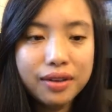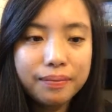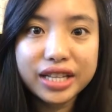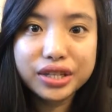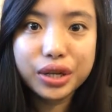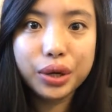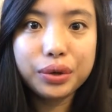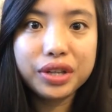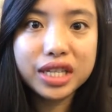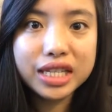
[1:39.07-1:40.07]
And
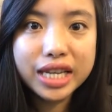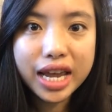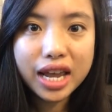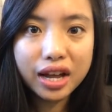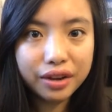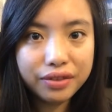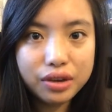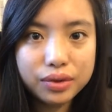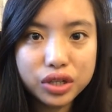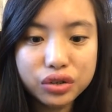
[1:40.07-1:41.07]
so, the day of
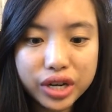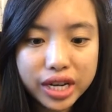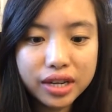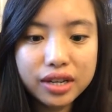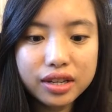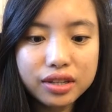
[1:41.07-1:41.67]
the retreat,